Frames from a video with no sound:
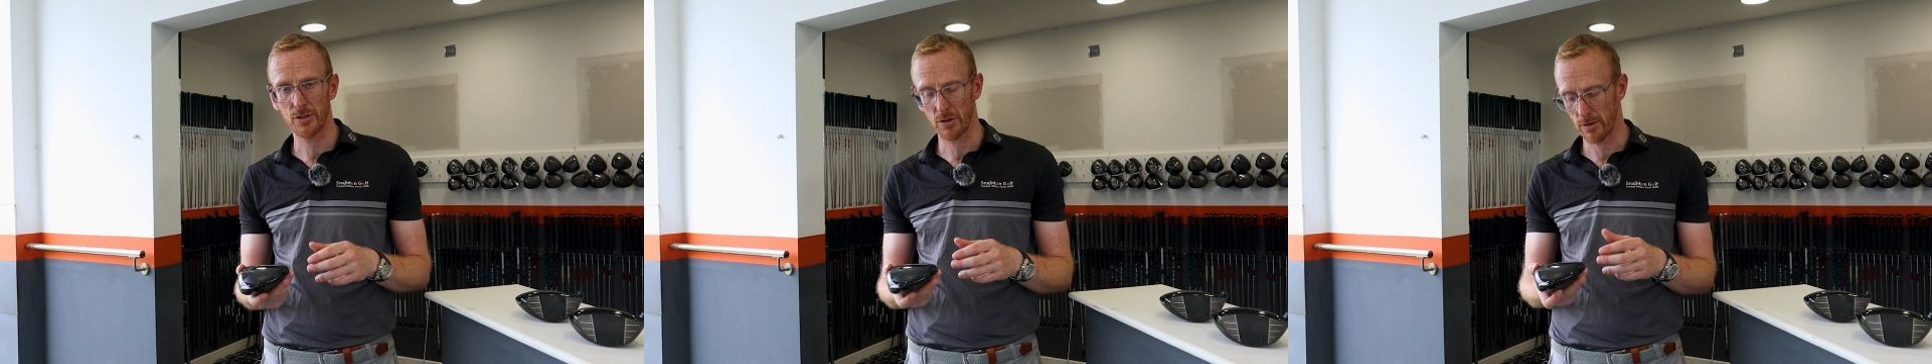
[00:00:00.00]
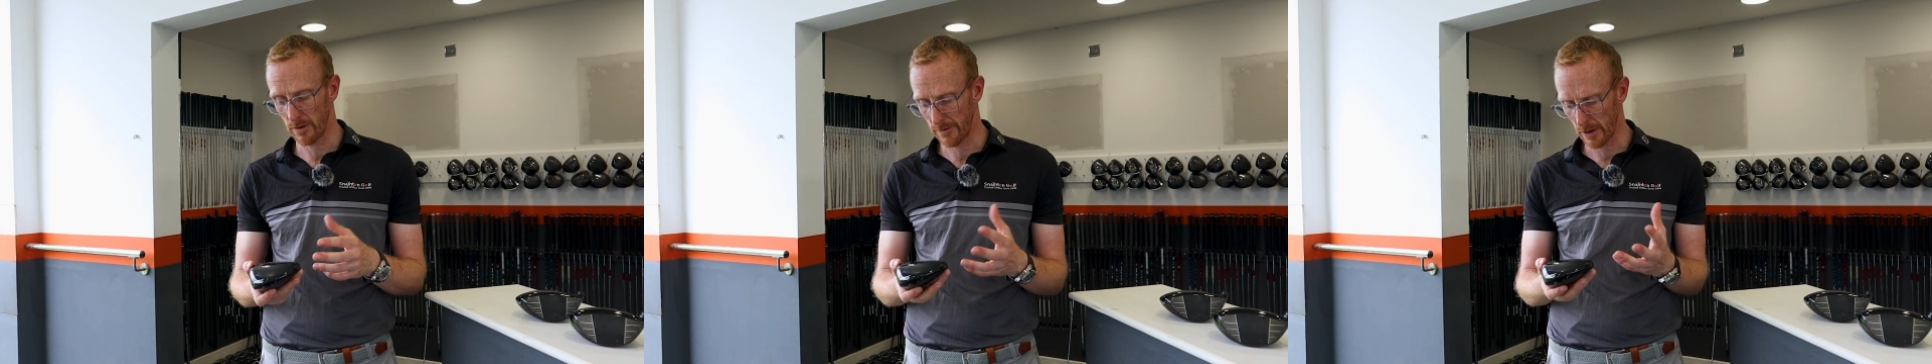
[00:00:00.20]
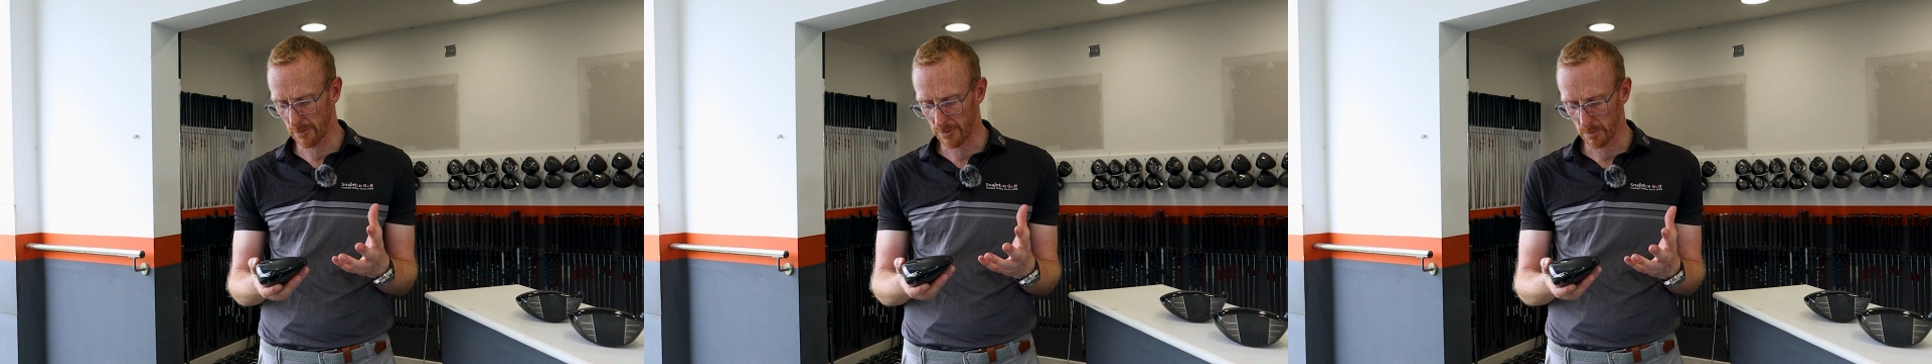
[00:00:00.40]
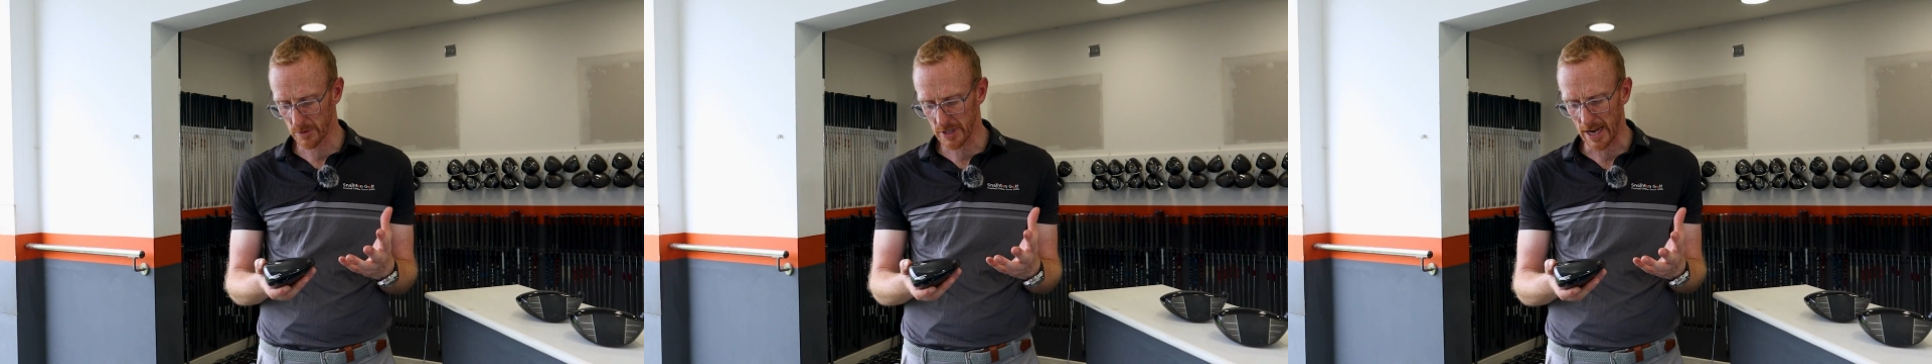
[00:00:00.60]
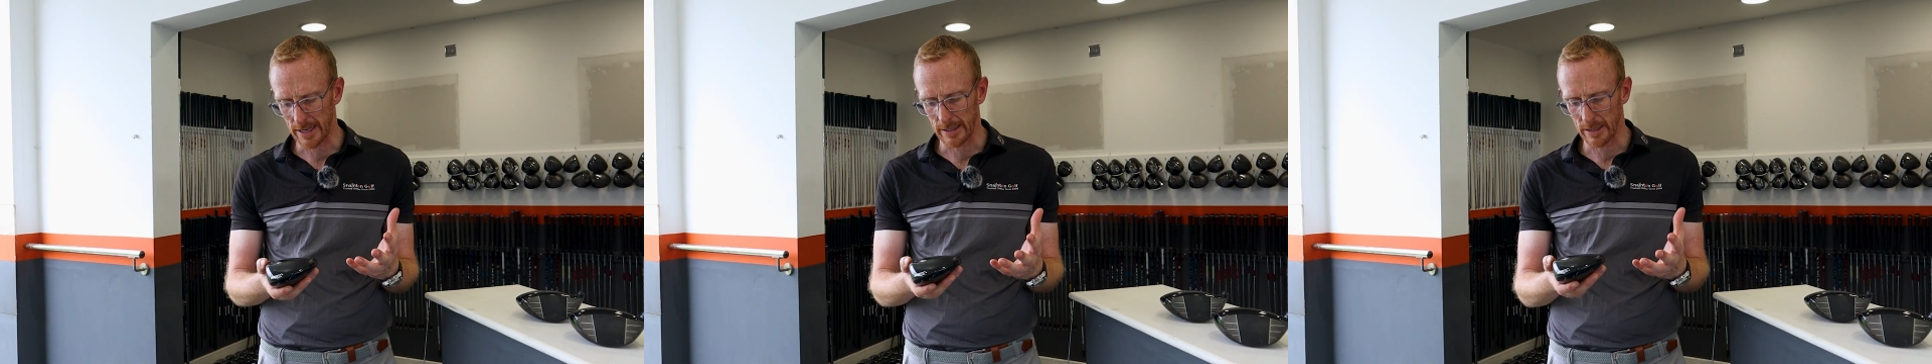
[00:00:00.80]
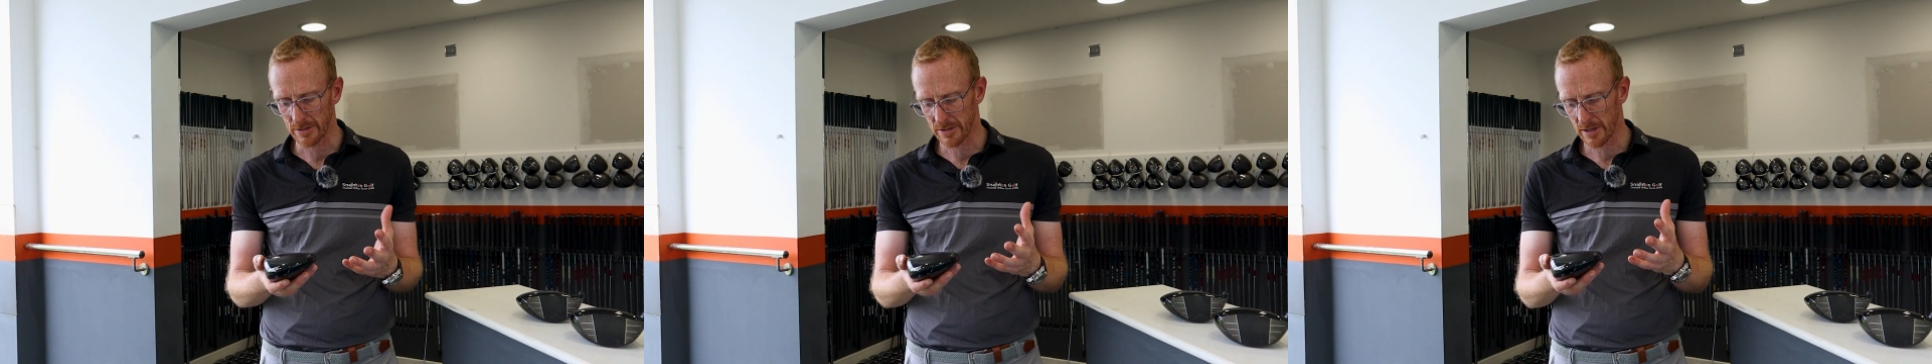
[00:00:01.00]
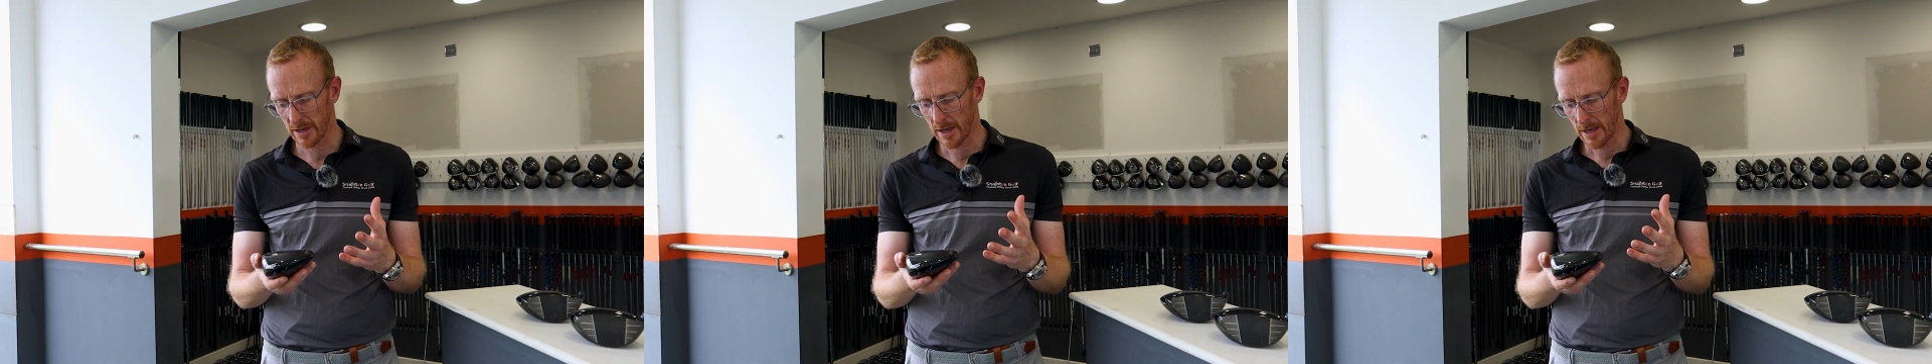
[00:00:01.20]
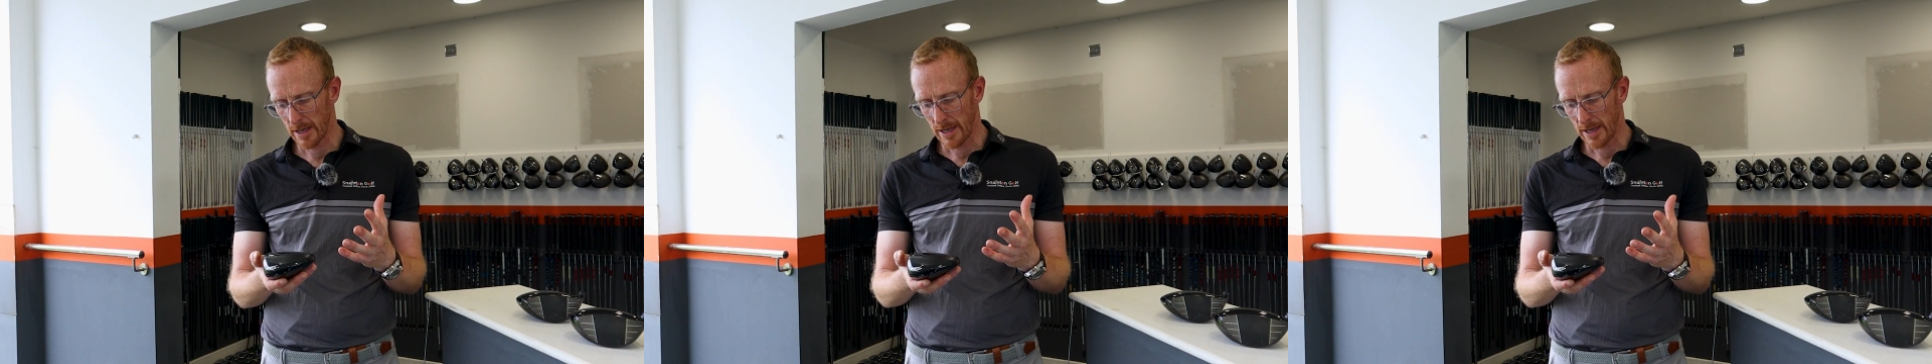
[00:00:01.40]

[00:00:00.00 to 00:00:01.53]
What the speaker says: to review from Titleist.